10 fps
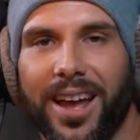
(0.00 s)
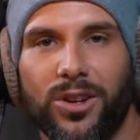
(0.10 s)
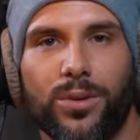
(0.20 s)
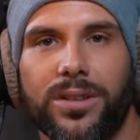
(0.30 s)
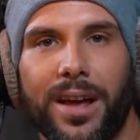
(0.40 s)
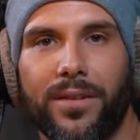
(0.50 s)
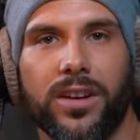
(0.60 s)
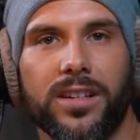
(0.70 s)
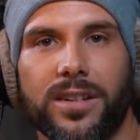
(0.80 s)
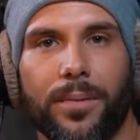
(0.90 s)
and you will never
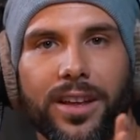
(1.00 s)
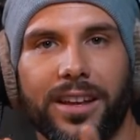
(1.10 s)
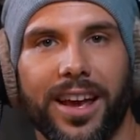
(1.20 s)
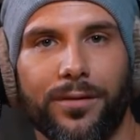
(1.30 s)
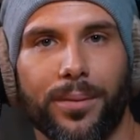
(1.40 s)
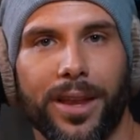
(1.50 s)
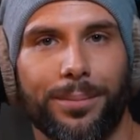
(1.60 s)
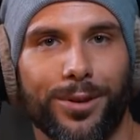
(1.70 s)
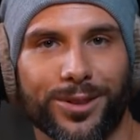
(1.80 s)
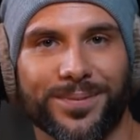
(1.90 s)
hear something again from that
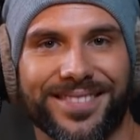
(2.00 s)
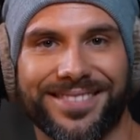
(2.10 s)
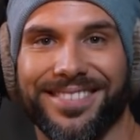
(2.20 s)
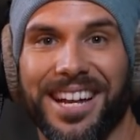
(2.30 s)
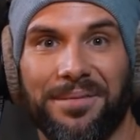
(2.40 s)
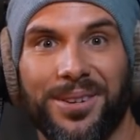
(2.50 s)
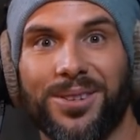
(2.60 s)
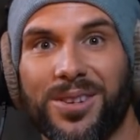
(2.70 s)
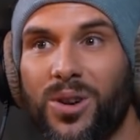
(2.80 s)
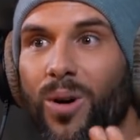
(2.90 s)
person.
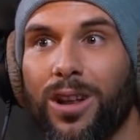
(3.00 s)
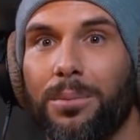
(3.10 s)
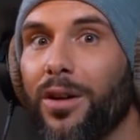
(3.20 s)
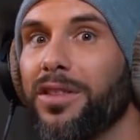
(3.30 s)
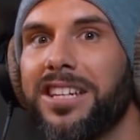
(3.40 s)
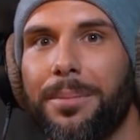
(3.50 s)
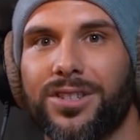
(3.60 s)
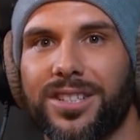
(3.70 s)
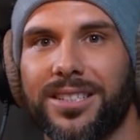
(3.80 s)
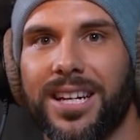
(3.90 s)
Because it's all about the
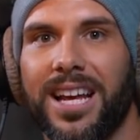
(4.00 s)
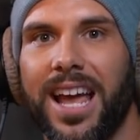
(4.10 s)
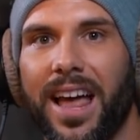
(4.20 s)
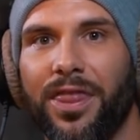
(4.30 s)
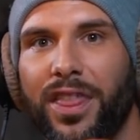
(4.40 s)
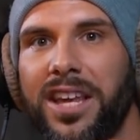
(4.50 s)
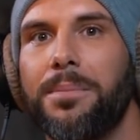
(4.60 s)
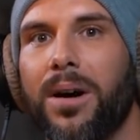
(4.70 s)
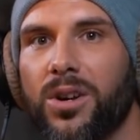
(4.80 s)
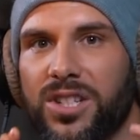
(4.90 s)
deposit. And think
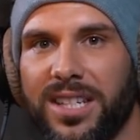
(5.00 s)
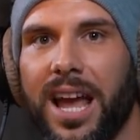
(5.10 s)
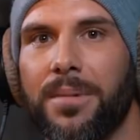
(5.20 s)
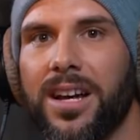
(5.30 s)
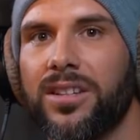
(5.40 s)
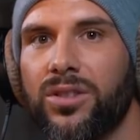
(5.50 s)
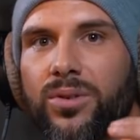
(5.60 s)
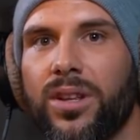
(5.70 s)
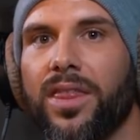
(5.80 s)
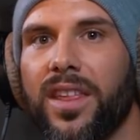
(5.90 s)
about a scammer
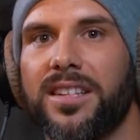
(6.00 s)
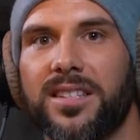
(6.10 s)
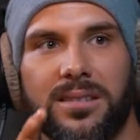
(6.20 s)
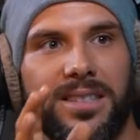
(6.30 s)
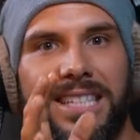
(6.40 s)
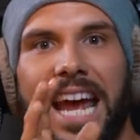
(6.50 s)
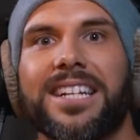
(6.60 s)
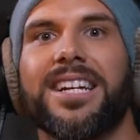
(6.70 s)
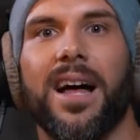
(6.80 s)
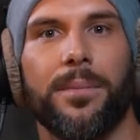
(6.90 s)
doing this 10
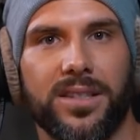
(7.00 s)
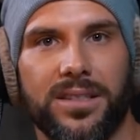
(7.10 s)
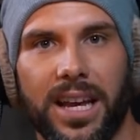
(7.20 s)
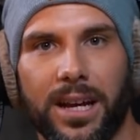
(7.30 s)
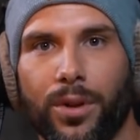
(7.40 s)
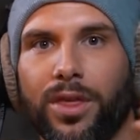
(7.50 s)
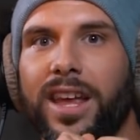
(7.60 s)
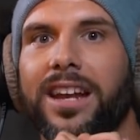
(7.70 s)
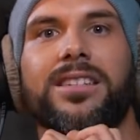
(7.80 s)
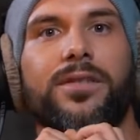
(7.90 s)
times a day with
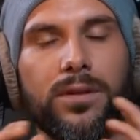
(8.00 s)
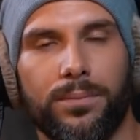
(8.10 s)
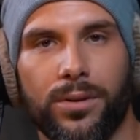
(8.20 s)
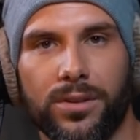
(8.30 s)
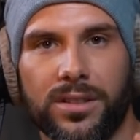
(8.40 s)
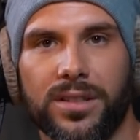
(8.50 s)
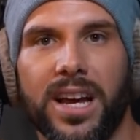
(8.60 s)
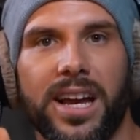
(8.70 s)
10 different persons.